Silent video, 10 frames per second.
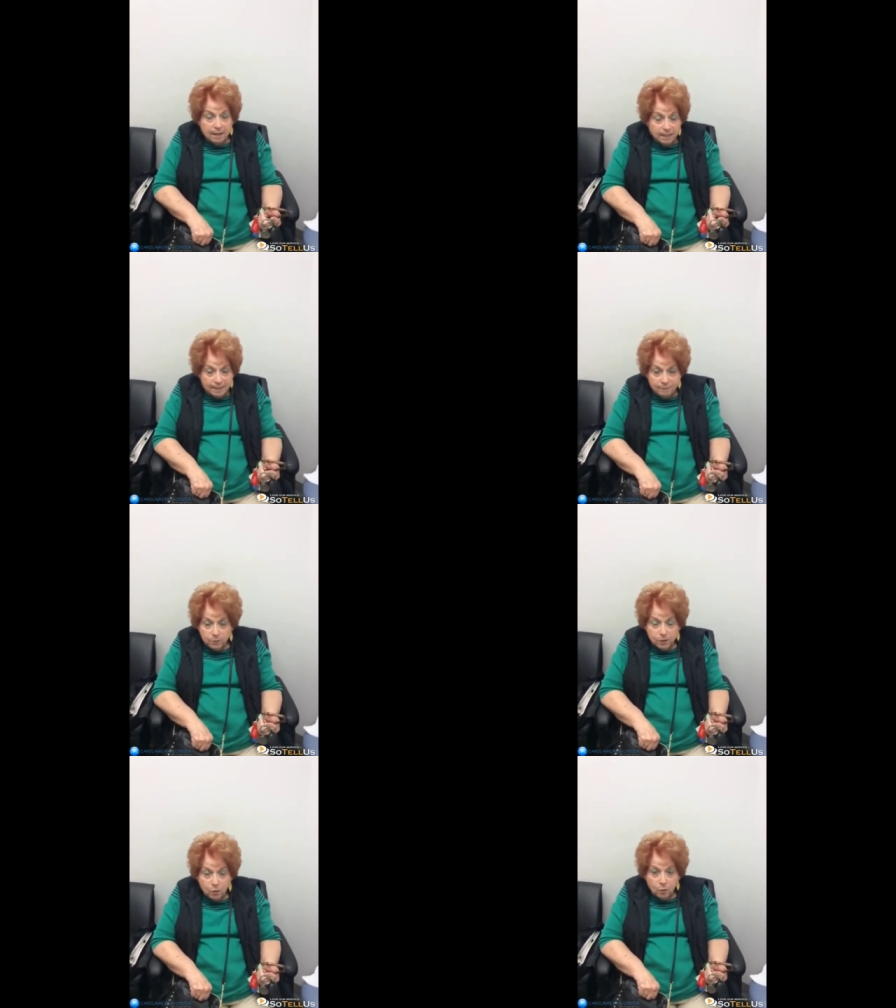It never
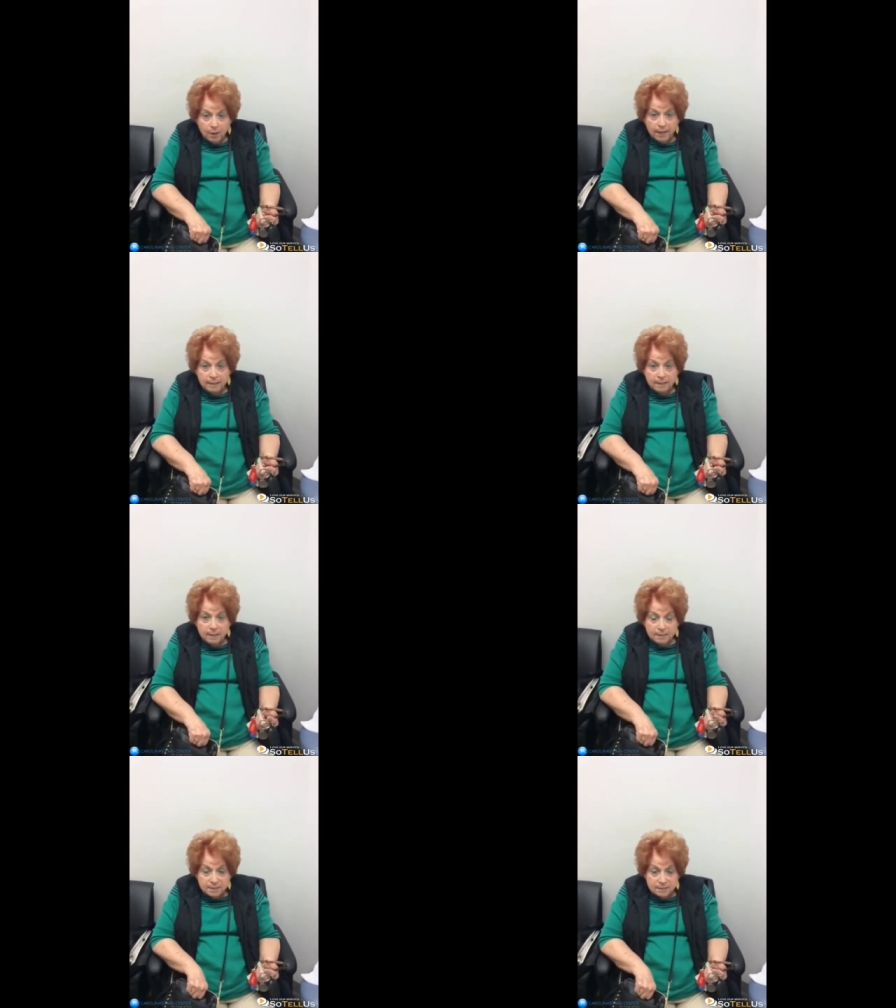would go away.
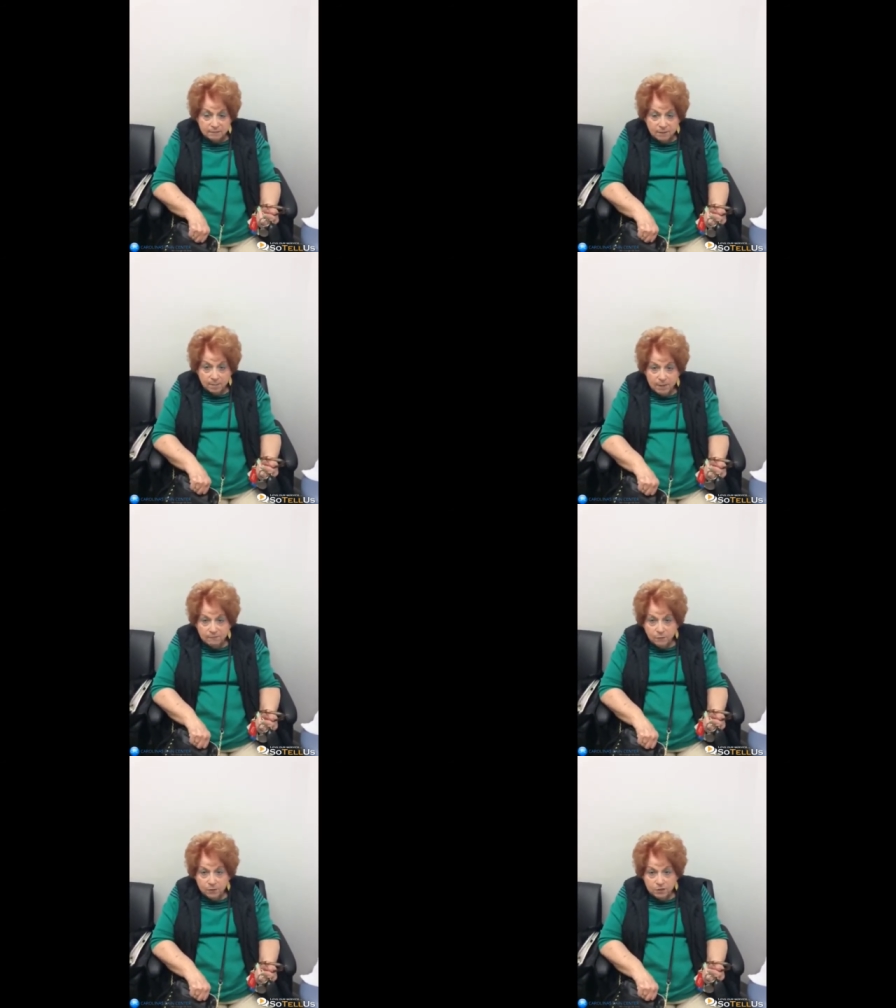Since I've come
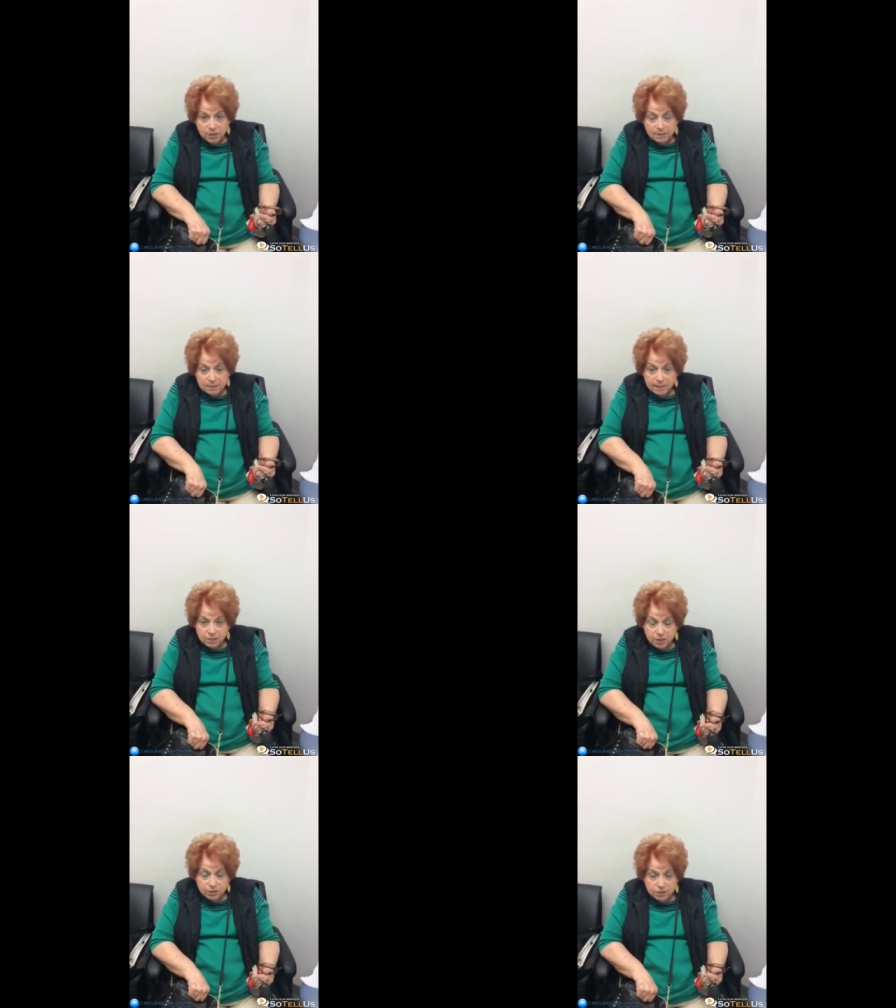in for the shots and
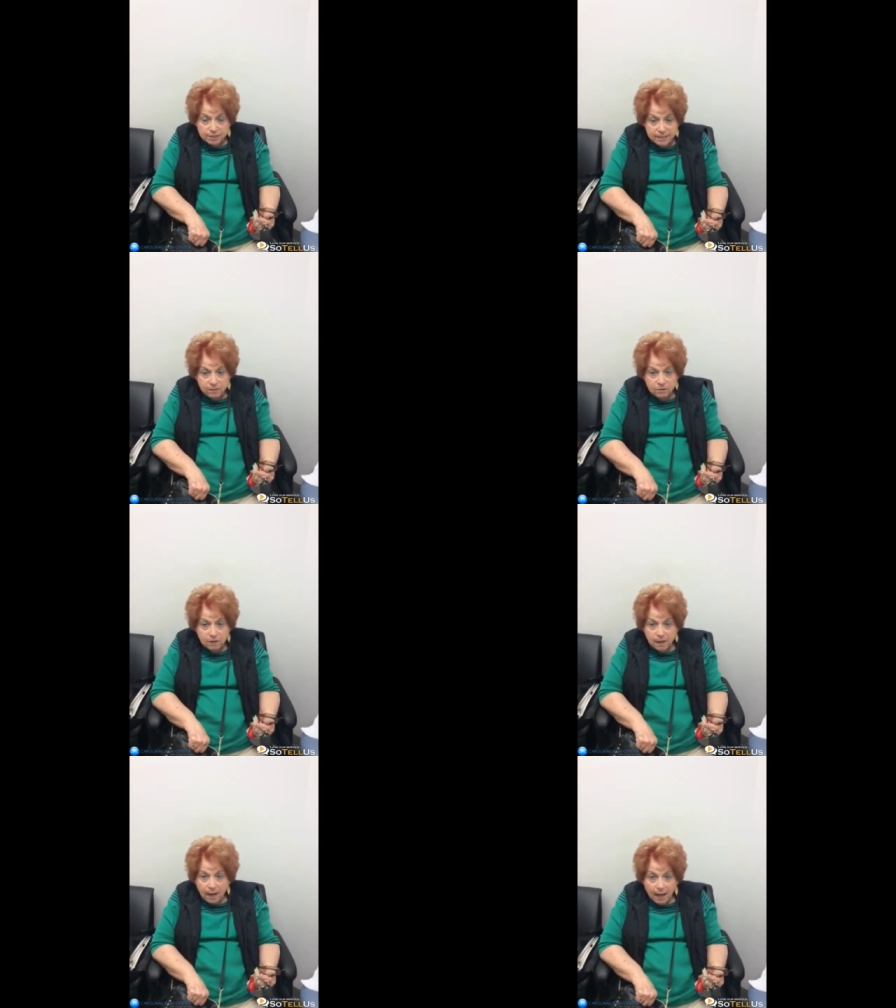injections here,
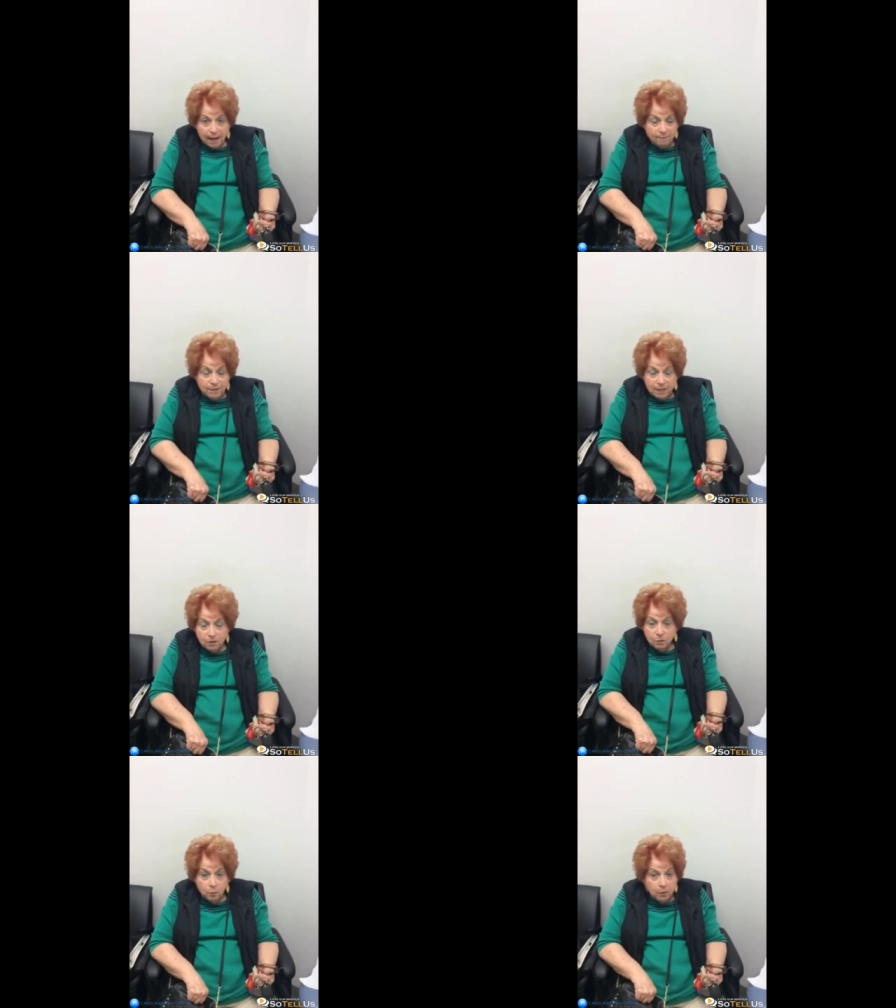I have not
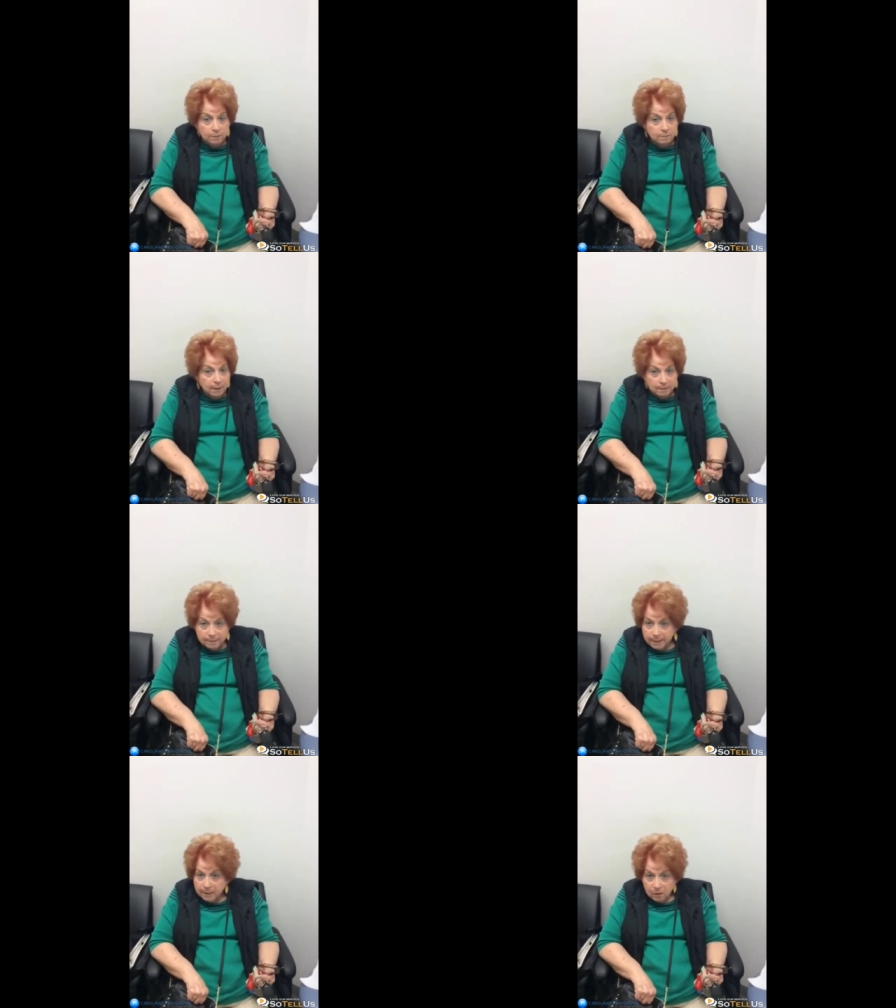hurt one
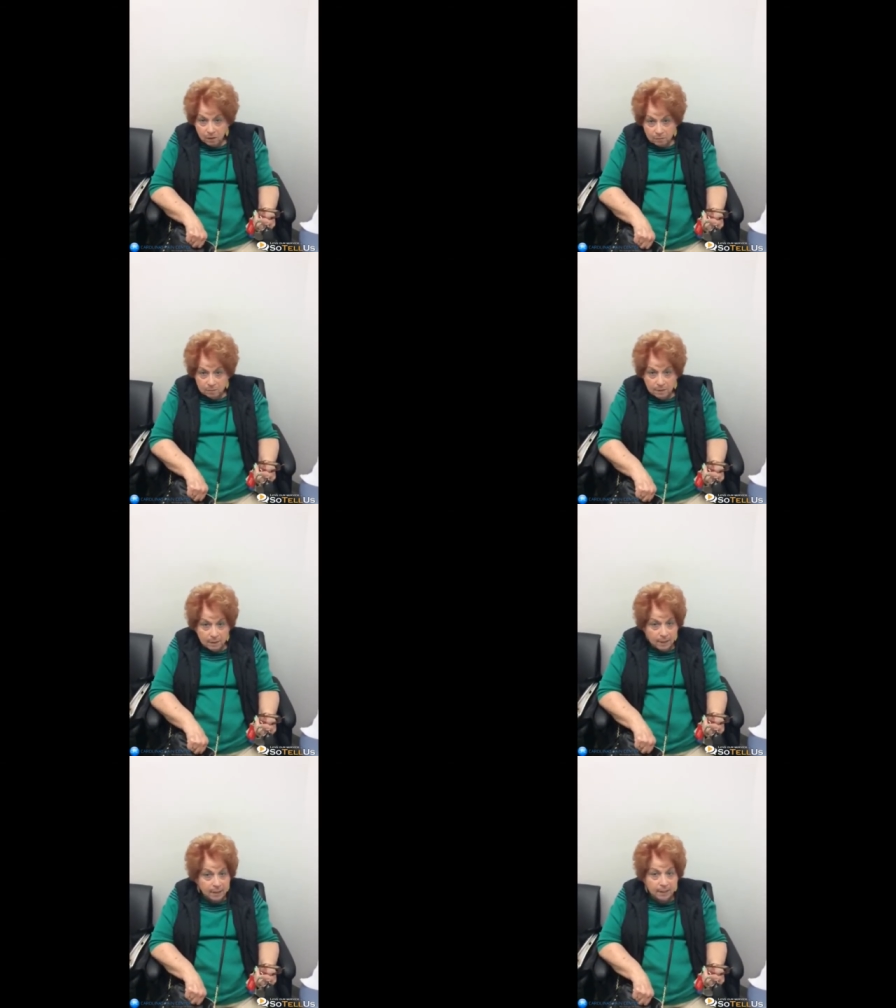day at all.
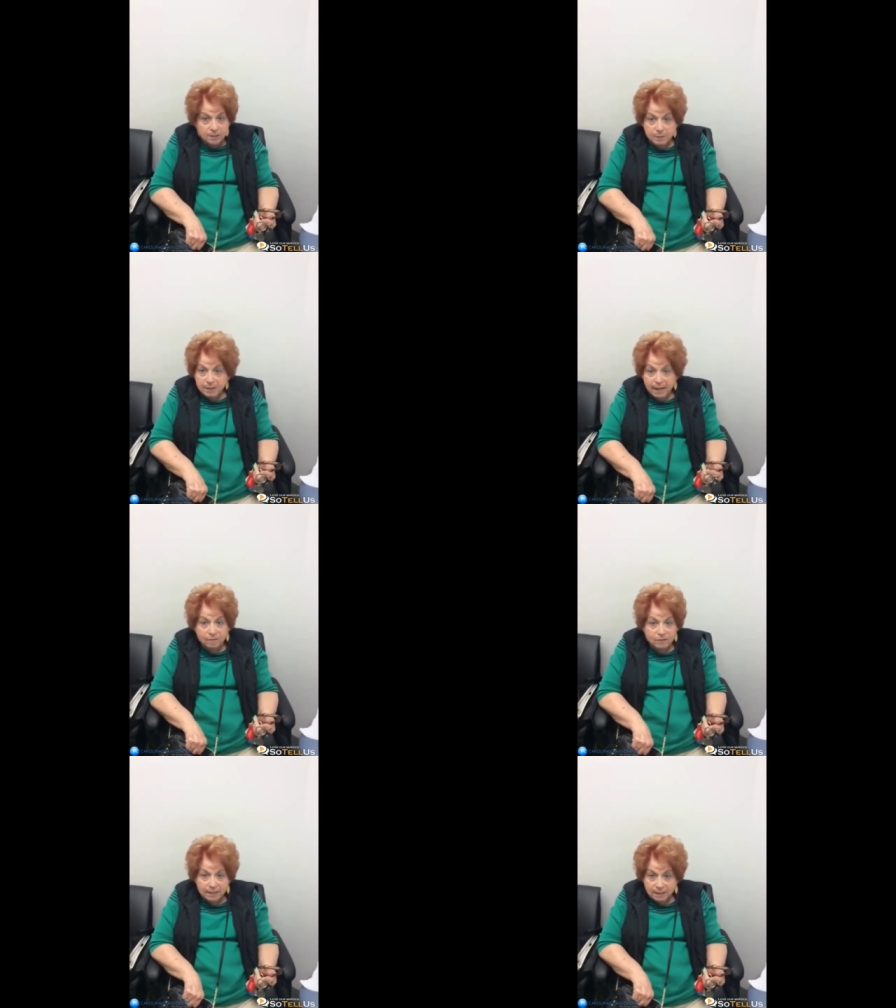It has been
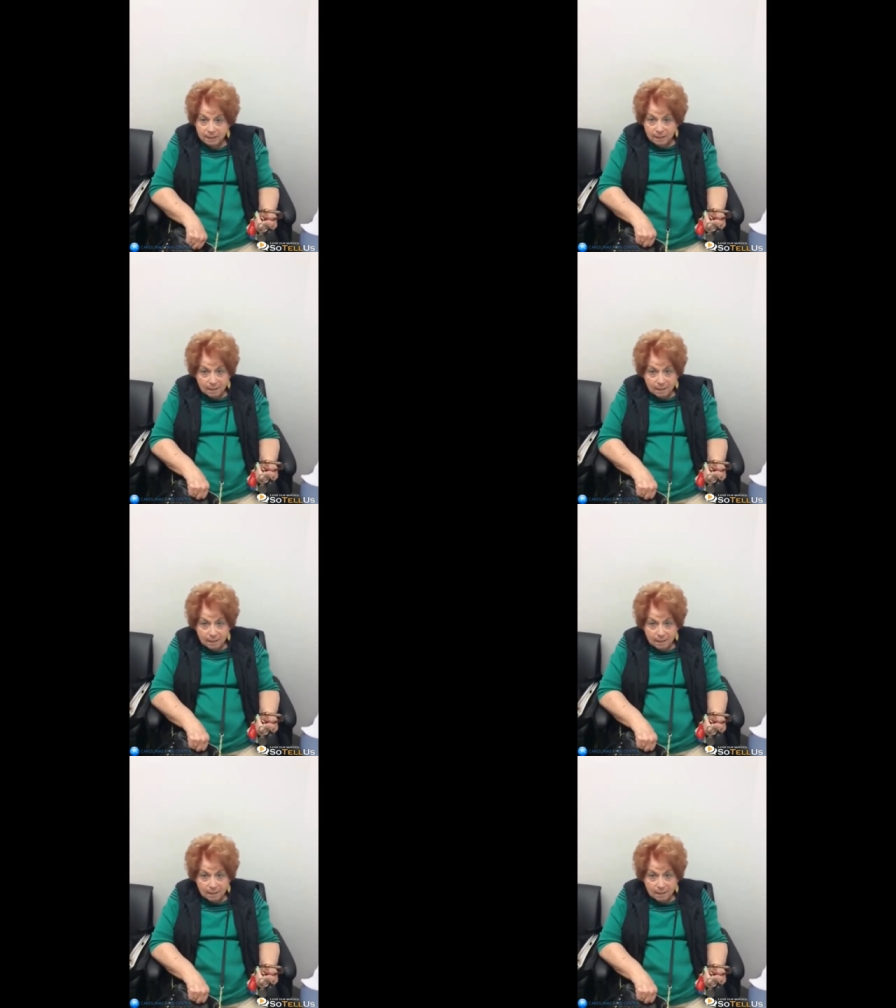heavenly.